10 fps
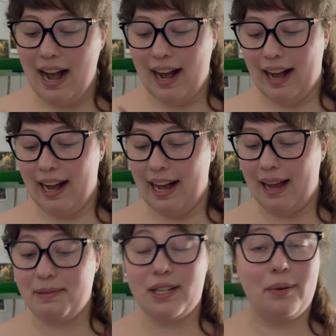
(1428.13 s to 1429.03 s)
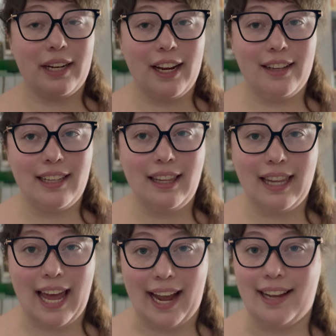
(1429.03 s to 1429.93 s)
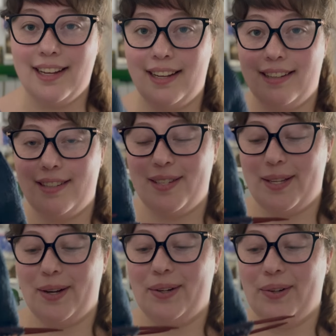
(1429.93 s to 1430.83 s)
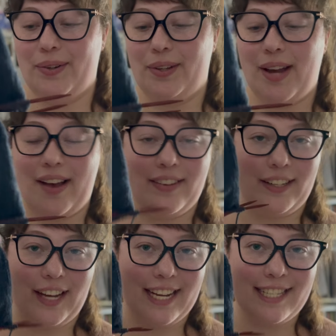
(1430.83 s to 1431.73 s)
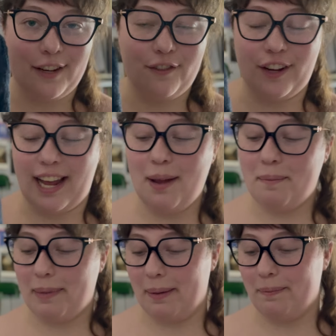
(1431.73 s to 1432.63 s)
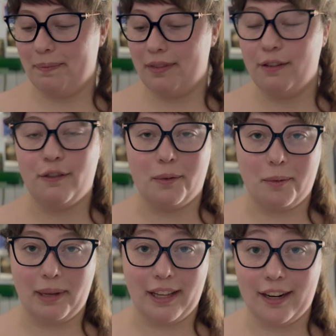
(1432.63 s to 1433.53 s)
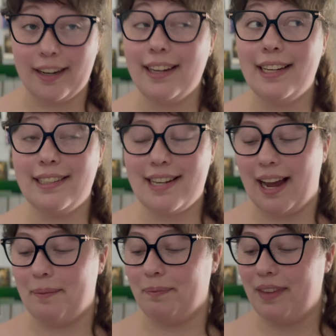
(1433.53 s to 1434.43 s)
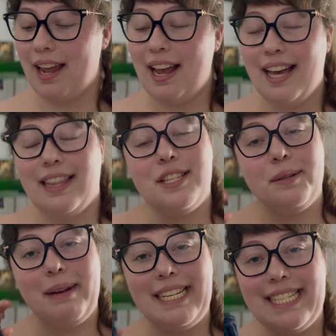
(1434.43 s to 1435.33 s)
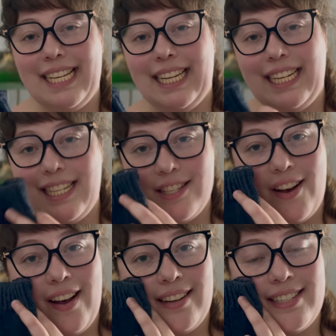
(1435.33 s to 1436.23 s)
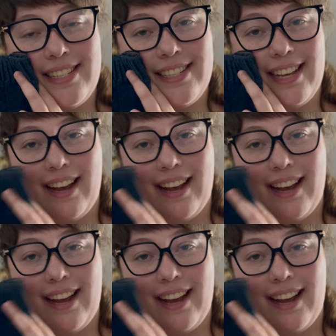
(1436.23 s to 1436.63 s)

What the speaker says: I'm still working on the leg, so you can't see a foot yet, but the foot will be there in time. These are my Selene socks.